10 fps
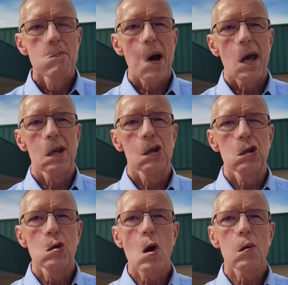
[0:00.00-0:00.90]
But
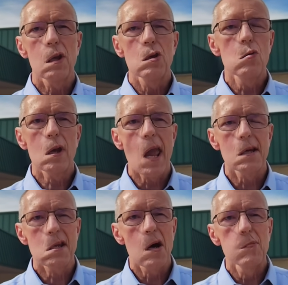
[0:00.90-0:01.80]
you
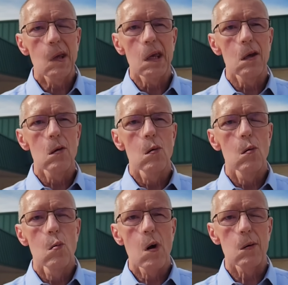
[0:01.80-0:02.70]
can't tell me
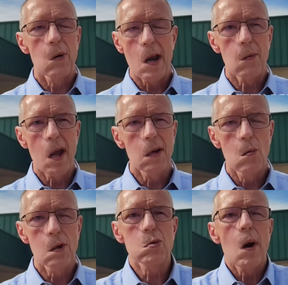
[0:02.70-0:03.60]
what's
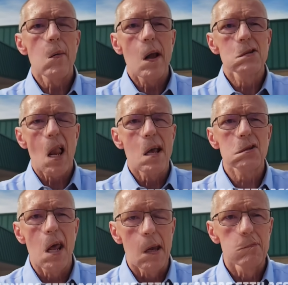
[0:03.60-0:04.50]
Ray's
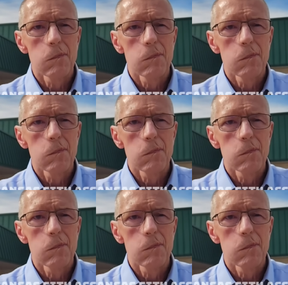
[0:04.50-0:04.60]
last name?